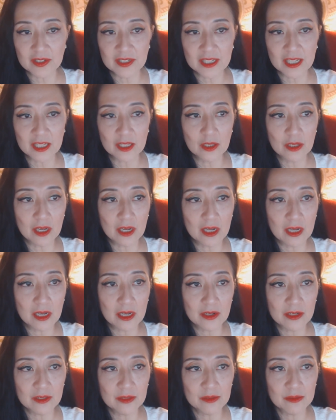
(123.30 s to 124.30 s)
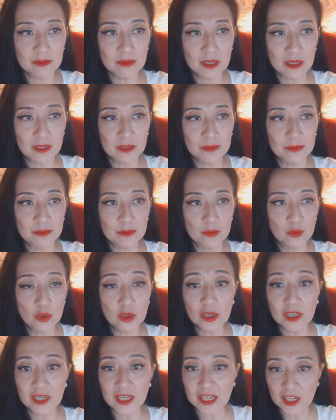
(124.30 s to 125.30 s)
some
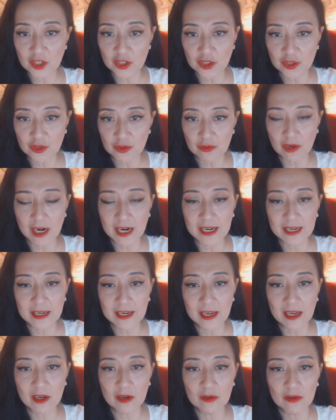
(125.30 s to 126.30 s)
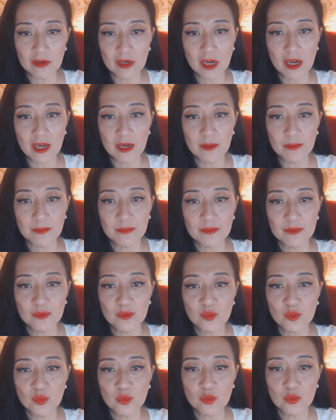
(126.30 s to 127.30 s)
work issue right now.
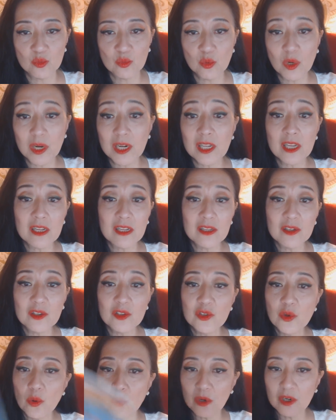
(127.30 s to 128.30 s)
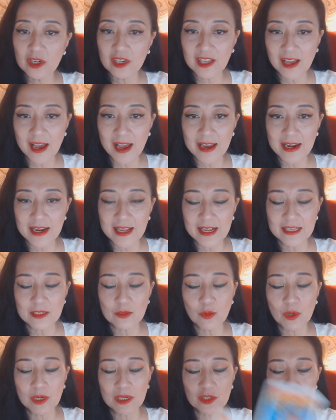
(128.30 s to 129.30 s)
What your
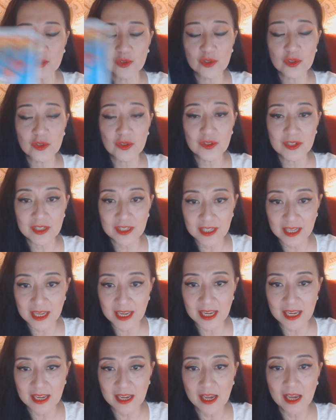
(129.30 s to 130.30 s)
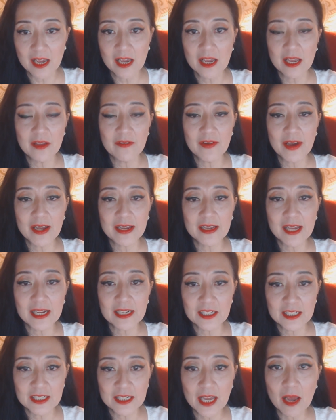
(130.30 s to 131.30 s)
guidance? What do you see? If I
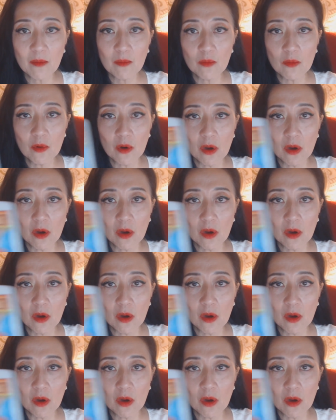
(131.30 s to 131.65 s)
get 10